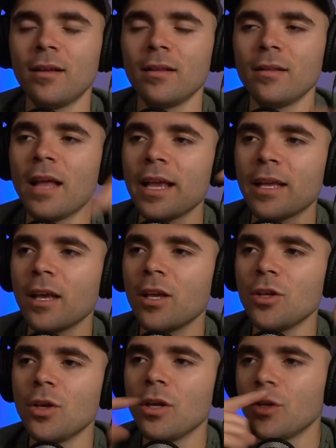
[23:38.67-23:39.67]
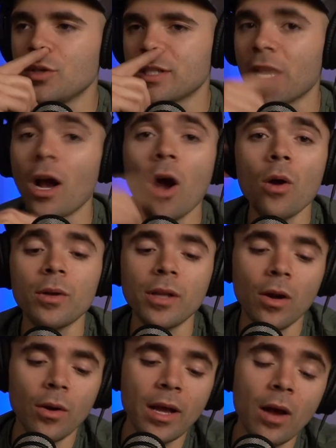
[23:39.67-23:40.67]
Like you say, oh, you
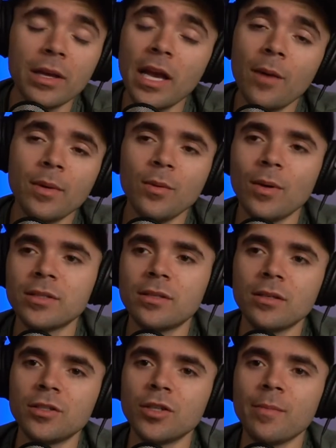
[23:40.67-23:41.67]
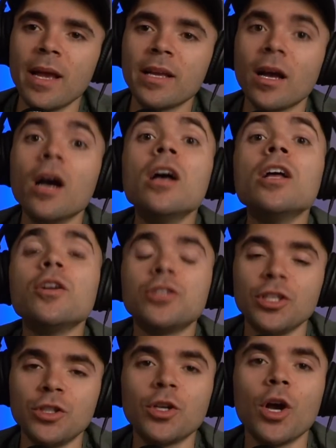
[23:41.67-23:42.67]
know, oh yeah, we went to Jamaica.
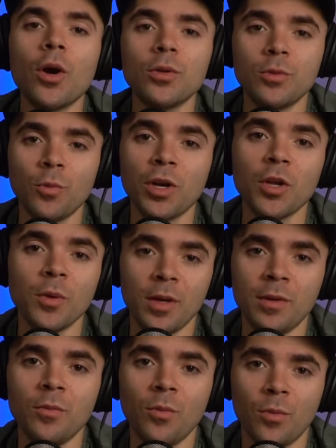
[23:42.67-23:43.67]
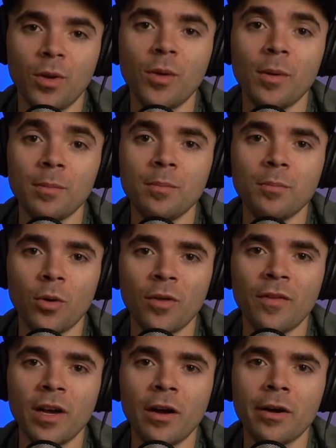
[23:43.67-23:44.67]
Did you go? Were you in Puerto
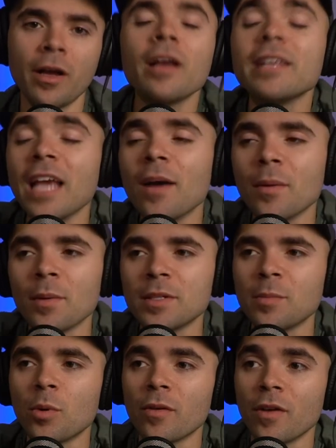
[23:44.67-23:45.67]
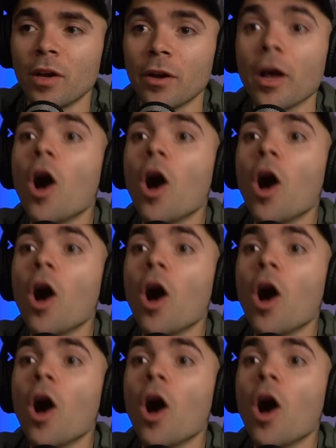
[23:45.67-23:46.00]
Vallarta? Yeah, we went to Puerto Vallarta.